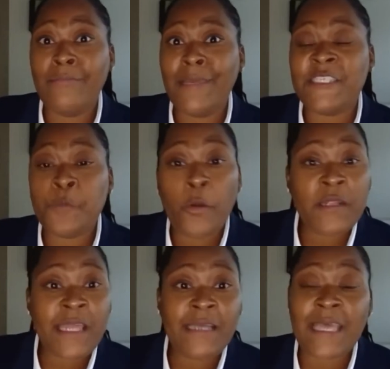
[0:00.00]
Explore
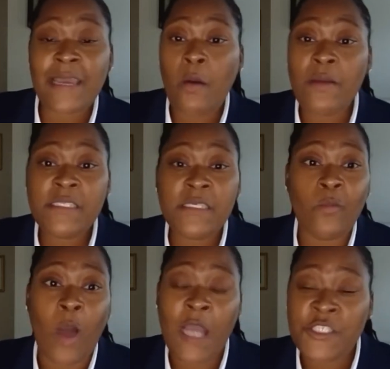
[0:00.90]
things like going to the
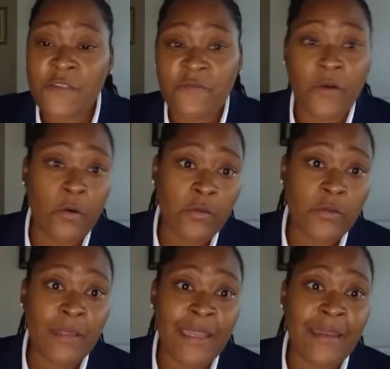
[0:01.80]
wash and fold
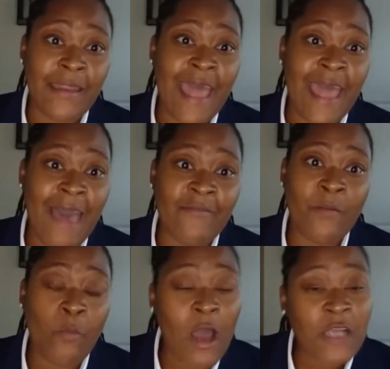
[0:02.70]
and have
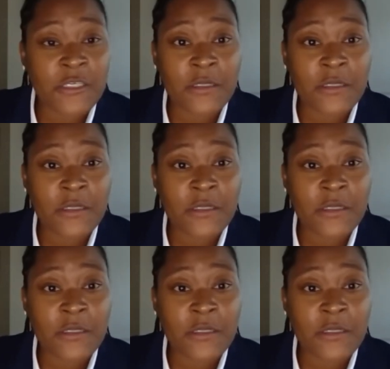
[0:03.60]
them wash your